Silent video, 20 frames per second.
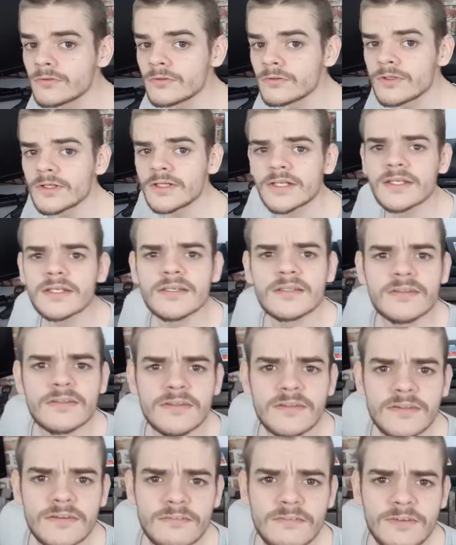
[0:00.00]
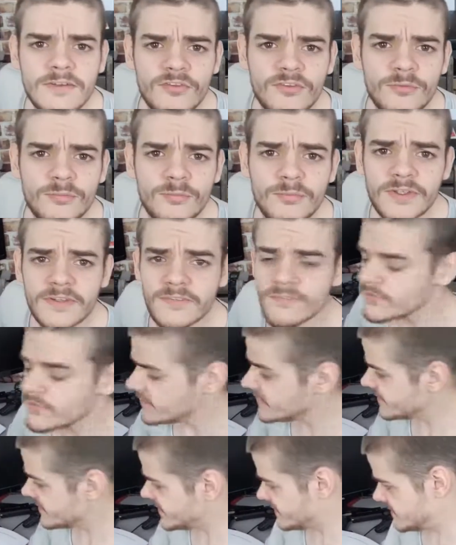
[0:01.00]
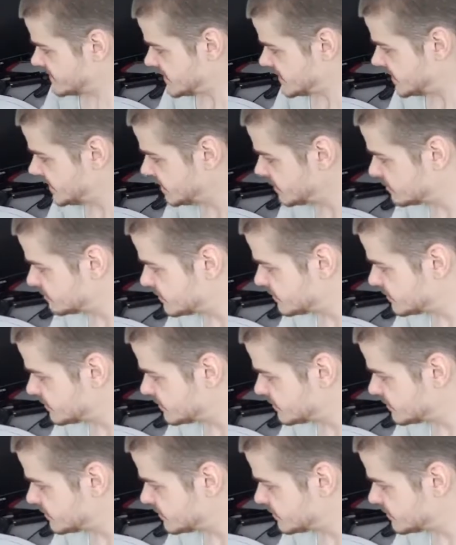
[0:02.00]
Right, so it's been 13